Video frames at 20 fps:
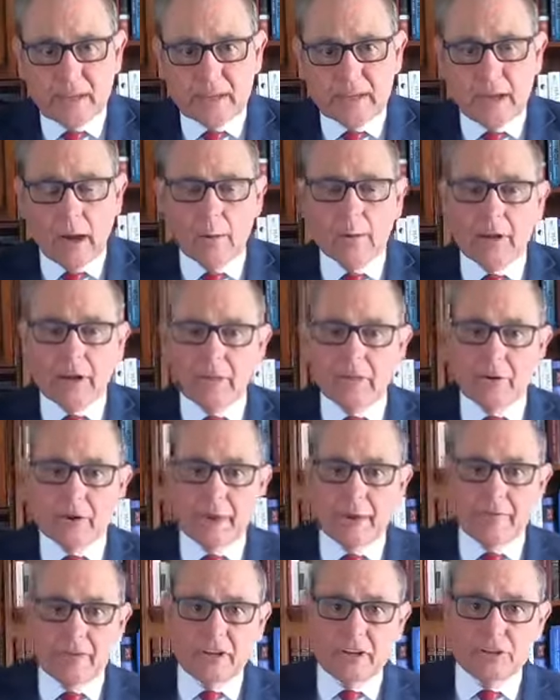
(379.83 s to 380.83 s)
Now, another
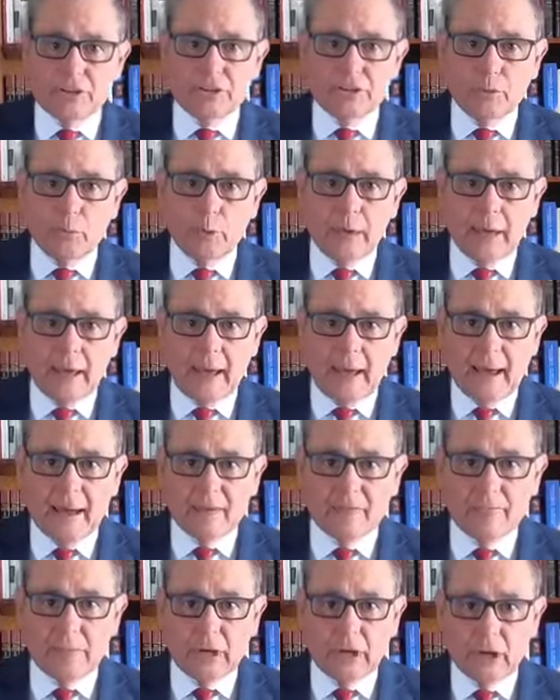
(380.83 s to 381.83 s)
evidence that we
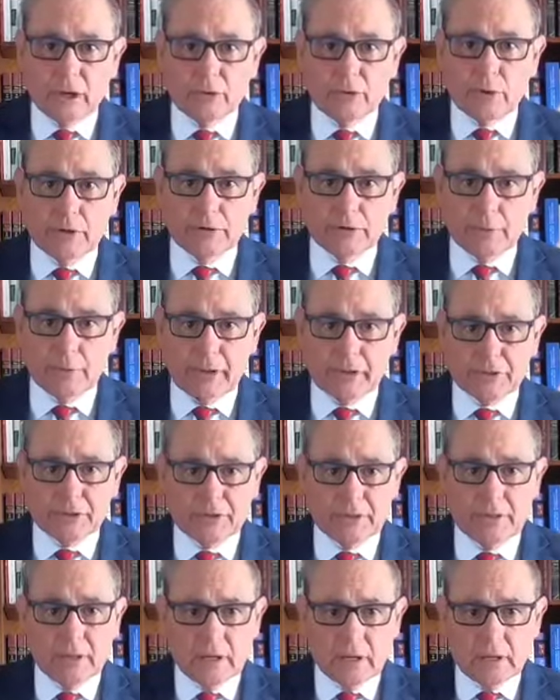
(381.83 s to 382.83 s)
have beyond the
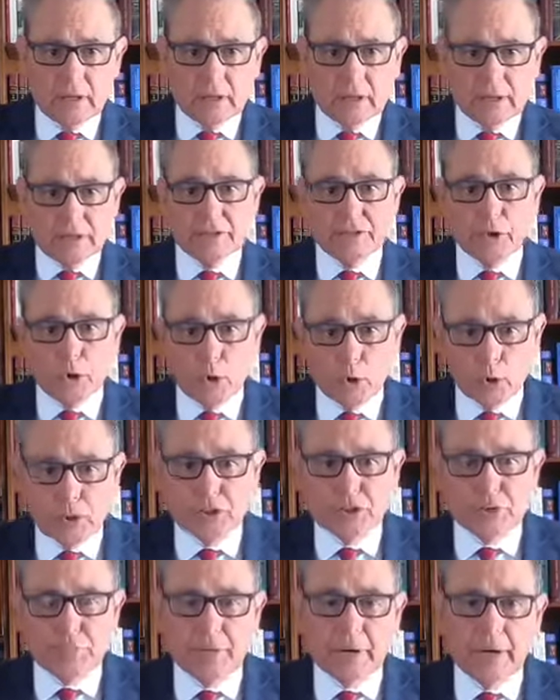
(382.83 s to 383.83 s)
resurrection is the Holy
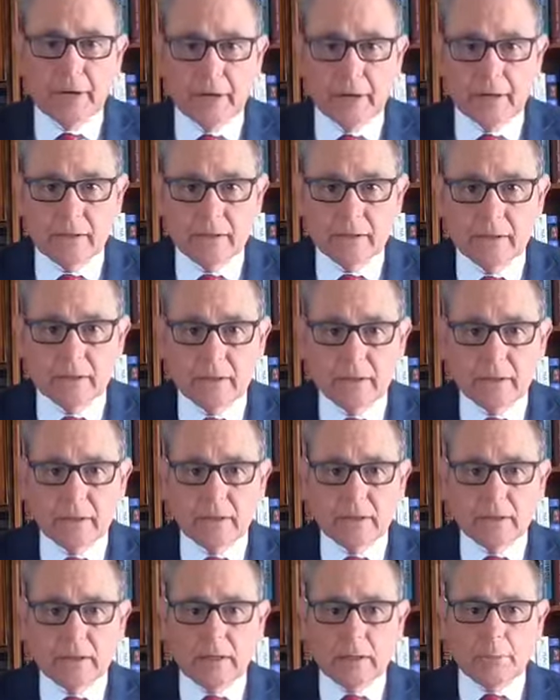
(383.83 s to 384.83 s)
Spirit.
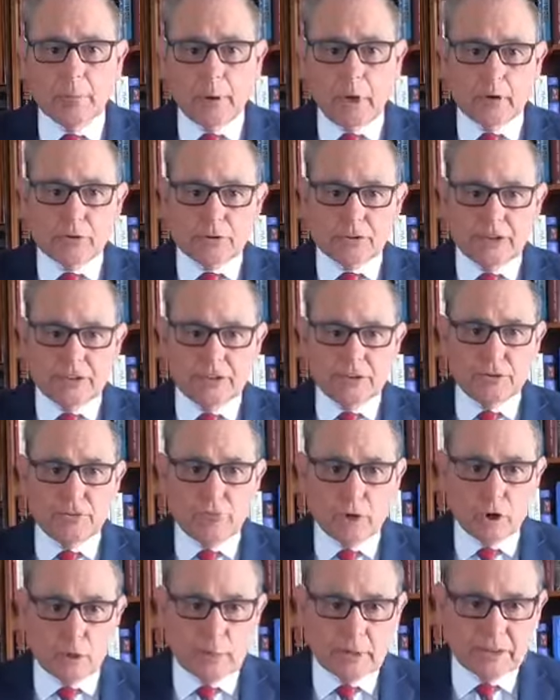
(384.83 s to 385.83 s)
Paul says in
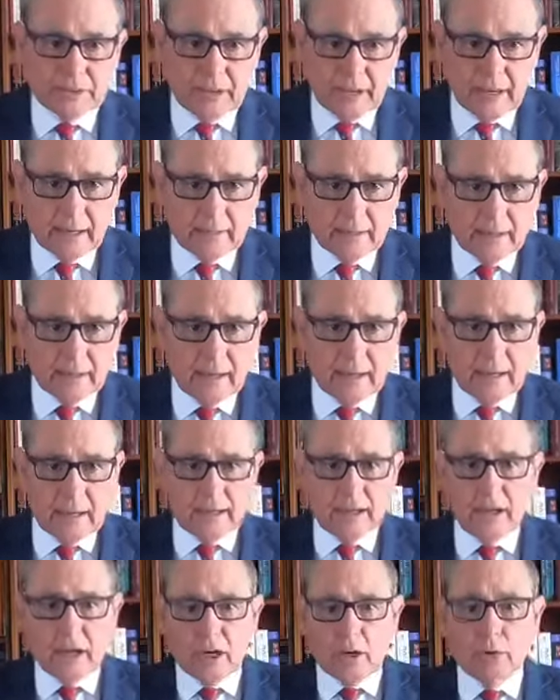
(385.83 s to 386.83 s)
Romans 8,
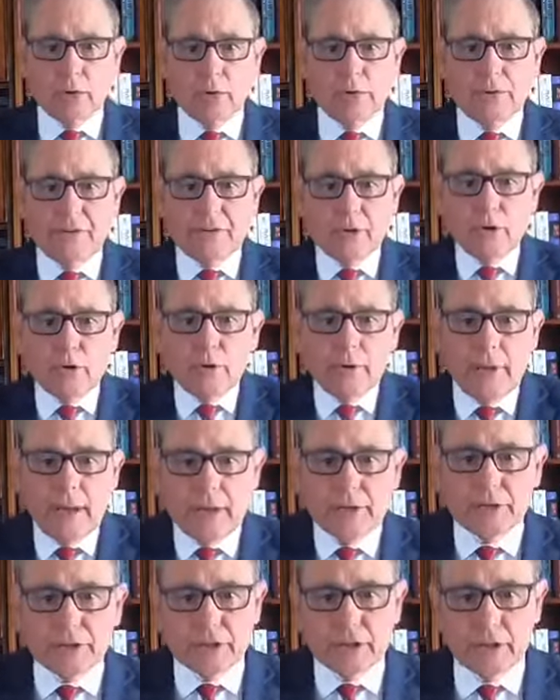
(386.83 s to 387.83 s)
and not only the
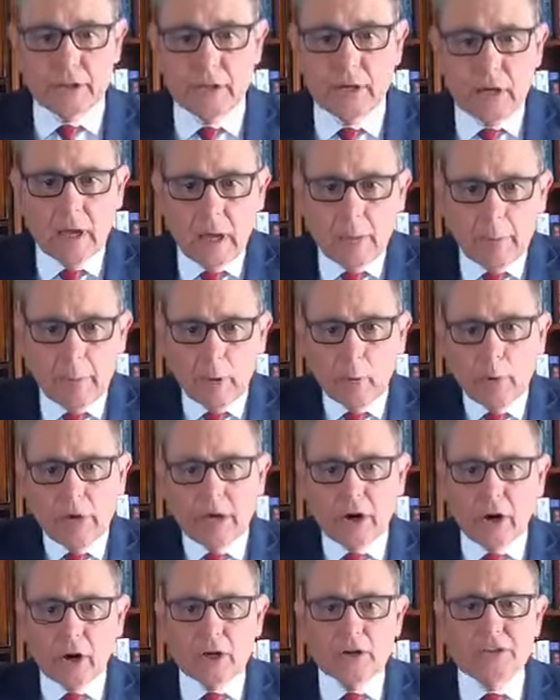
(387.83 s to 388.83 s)
creation, but
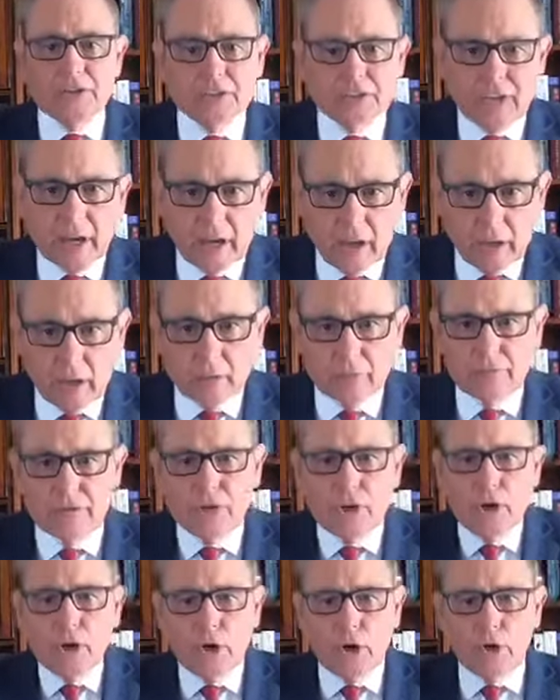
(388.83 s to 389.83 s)
we
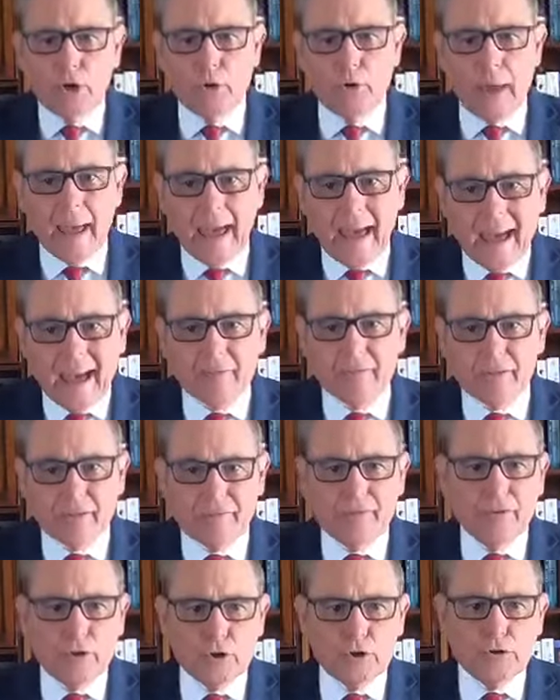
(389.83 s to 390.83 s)
ourselves who have the
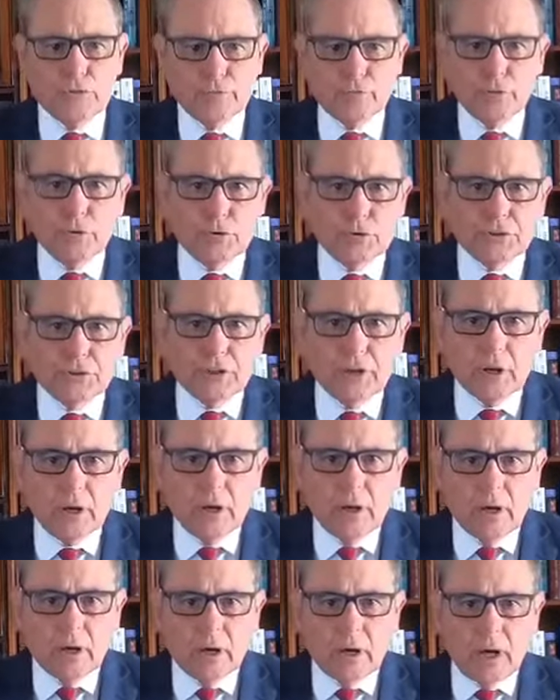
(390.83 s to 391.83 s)
first fruits
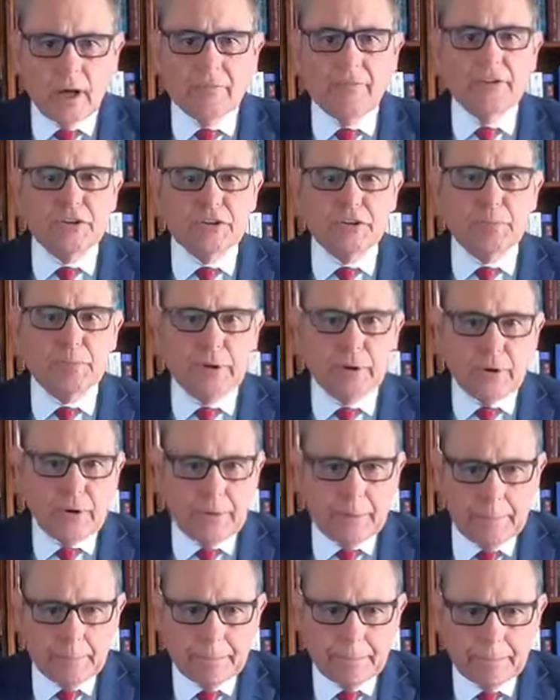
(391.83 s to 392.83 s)
of the
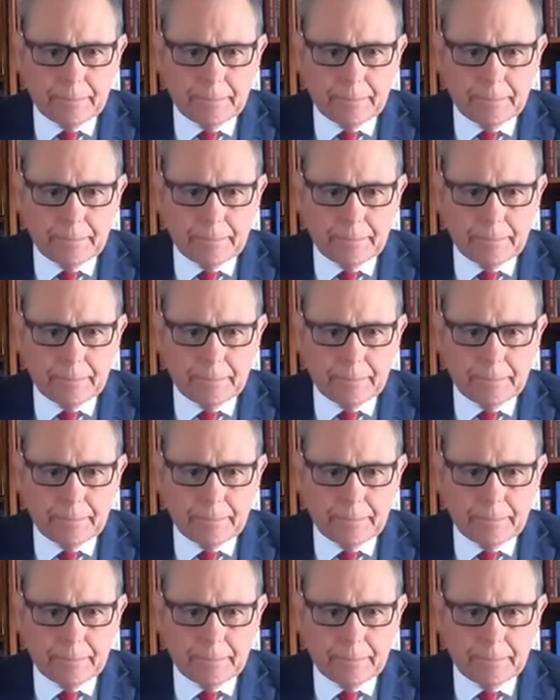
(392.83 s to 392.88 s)
Spirit.